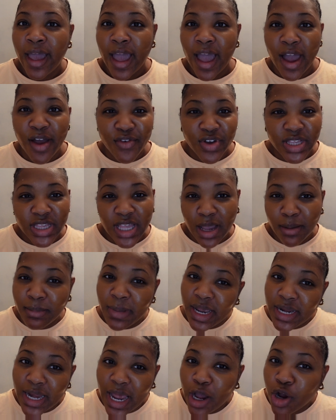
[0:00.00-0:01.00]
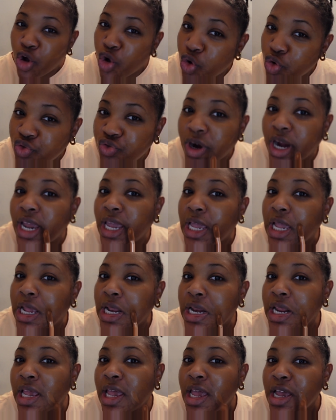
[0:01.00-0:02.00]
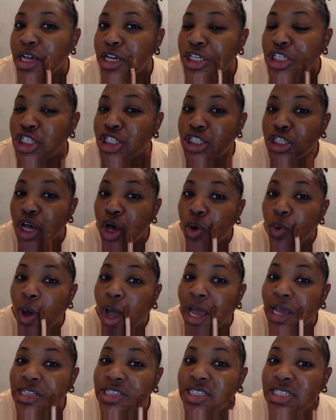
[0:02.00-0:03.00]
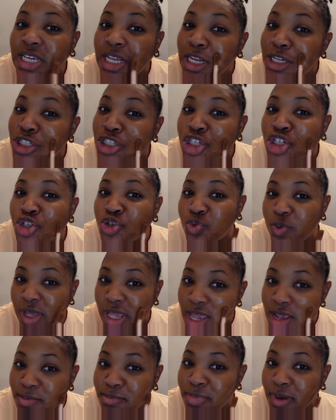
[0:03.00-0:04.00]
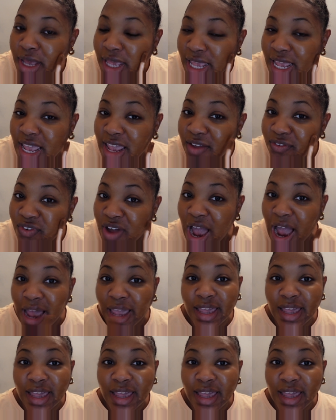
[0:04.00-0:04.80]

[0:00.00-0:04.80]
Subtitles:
everything might not go right, so I didn't do it. But if I